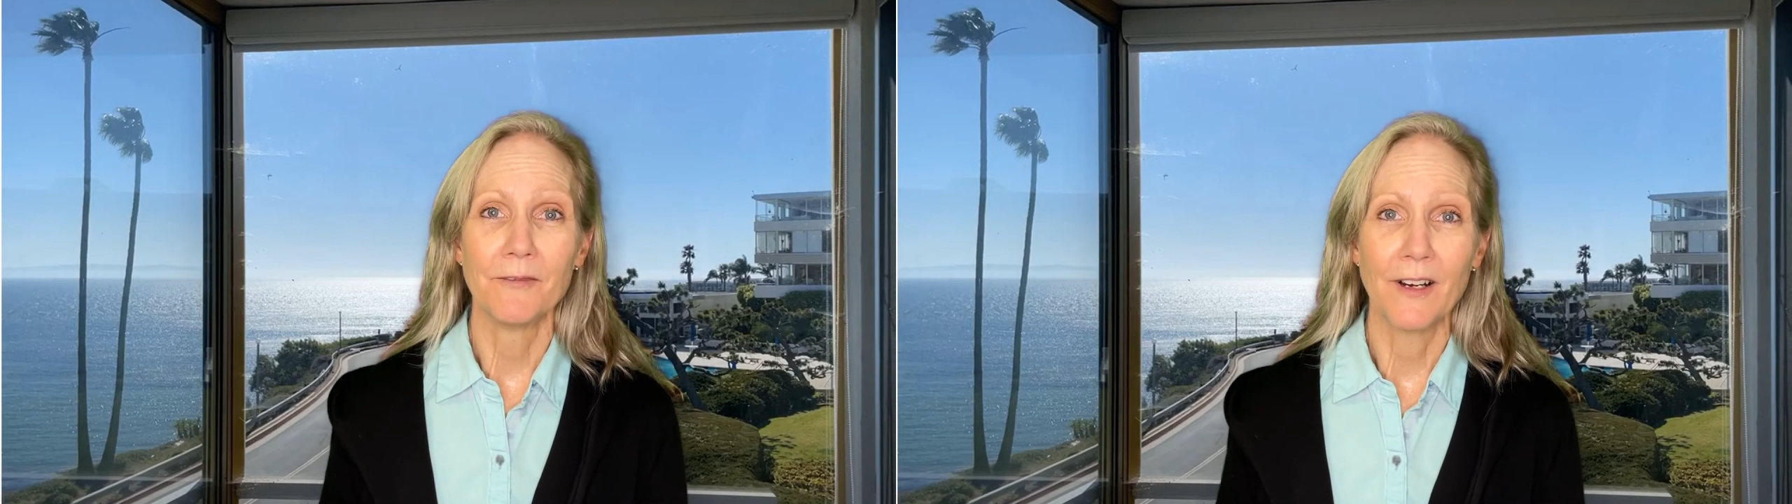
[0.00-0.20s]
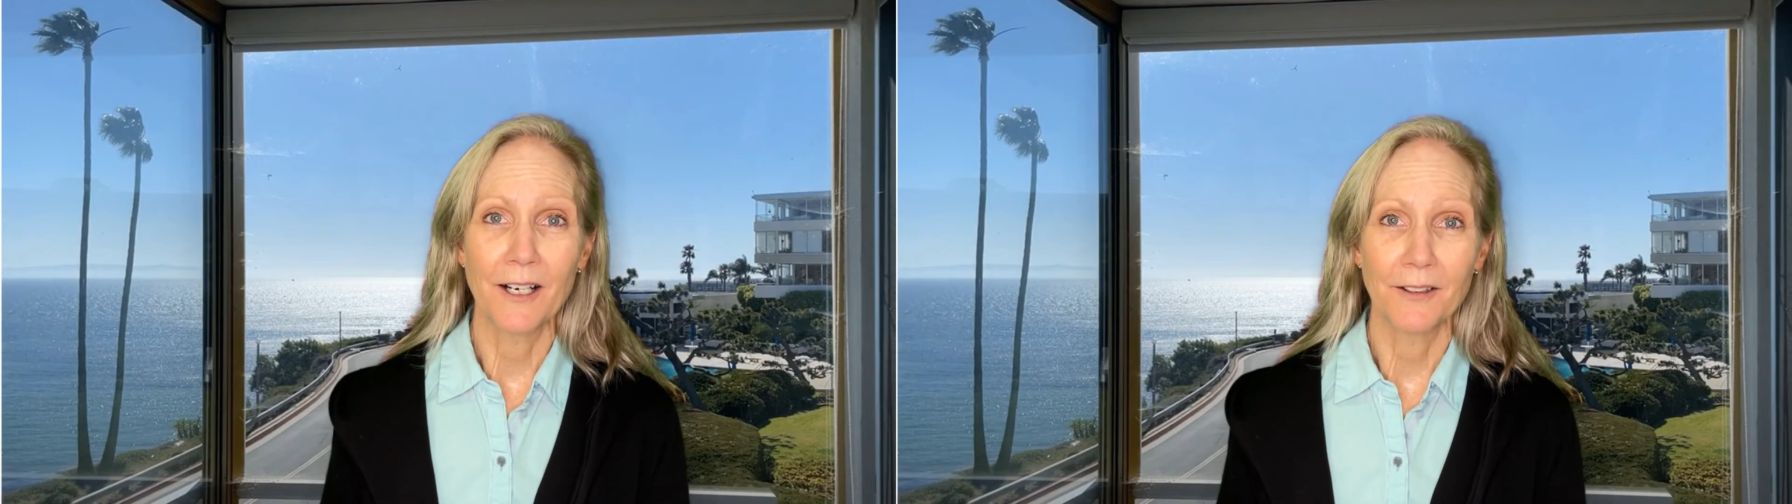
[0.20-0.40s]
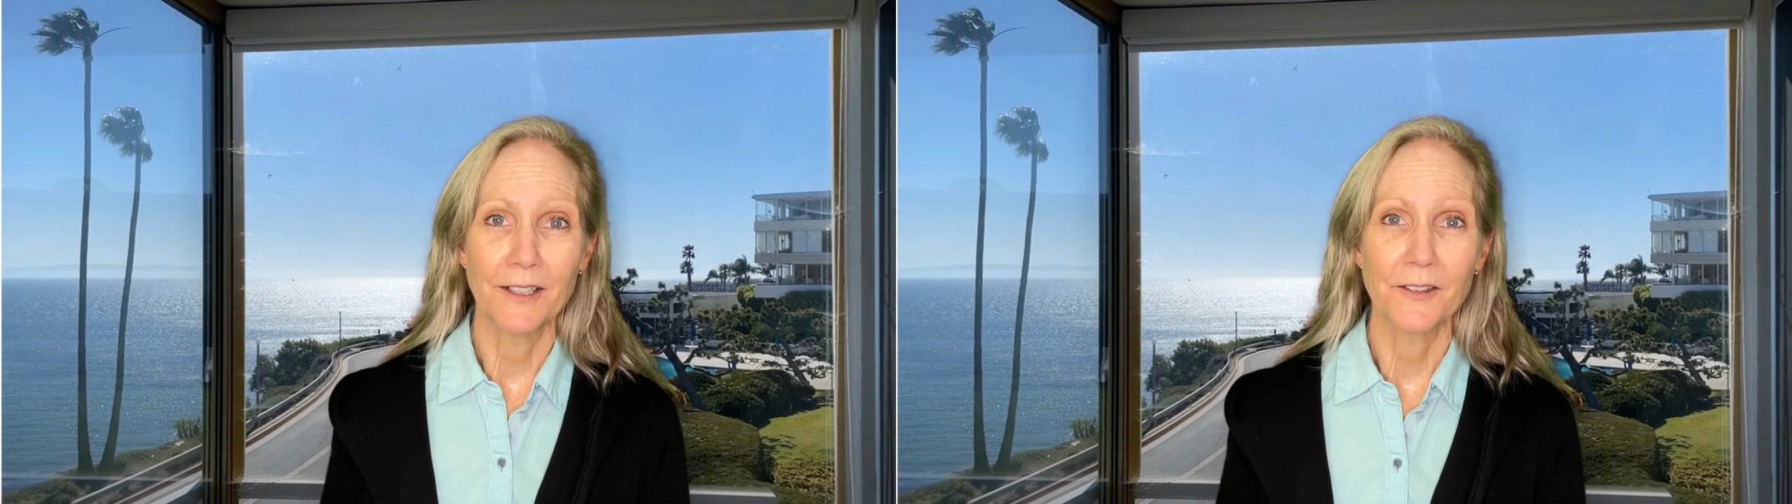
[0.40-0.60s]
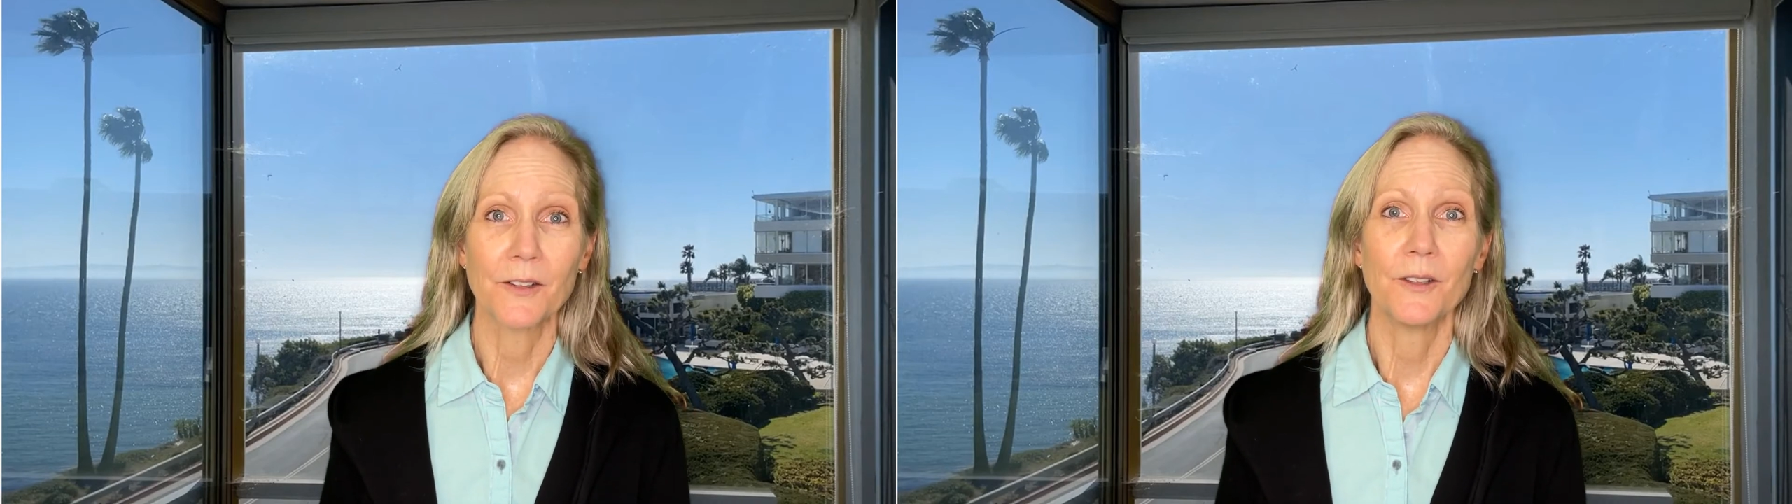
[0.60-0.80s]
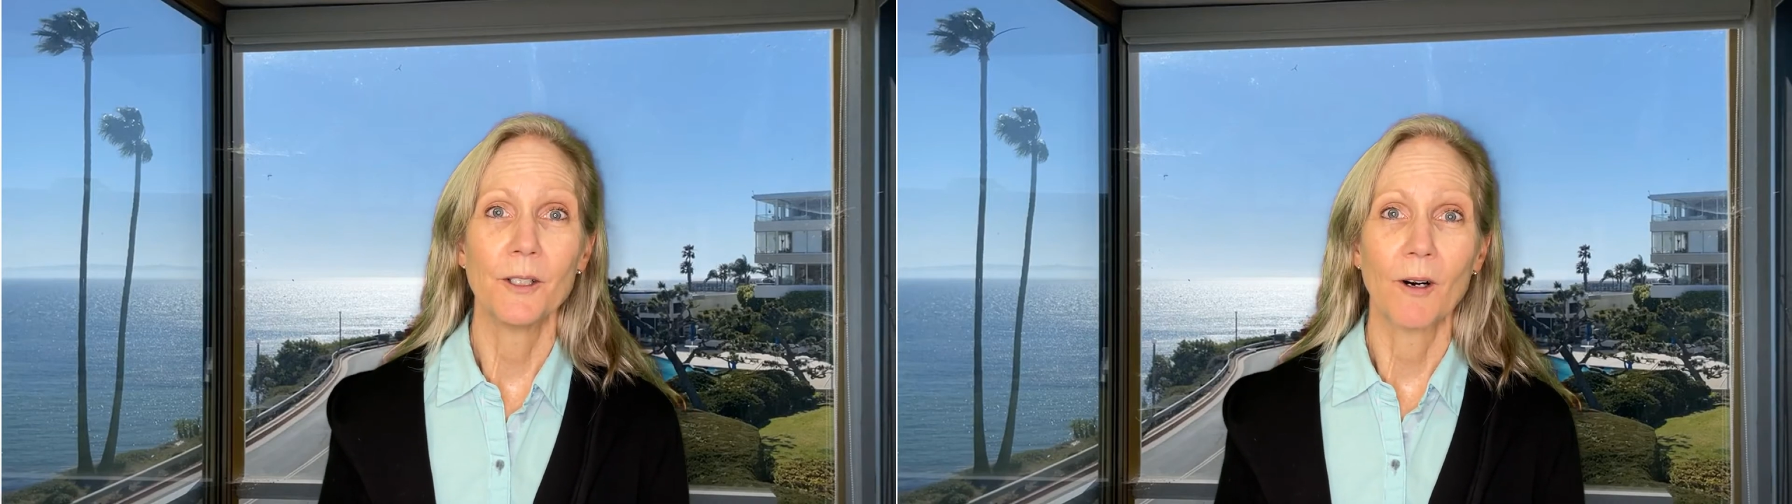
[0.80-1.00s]
veterans
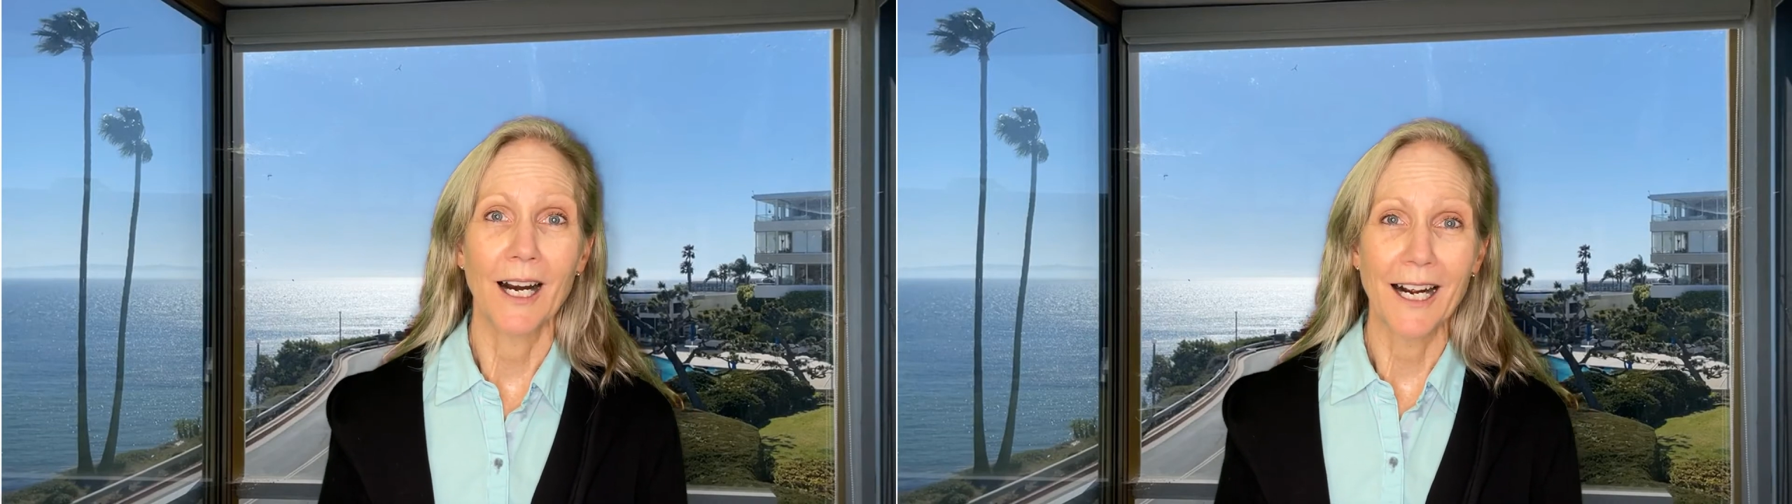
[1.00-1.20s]
who are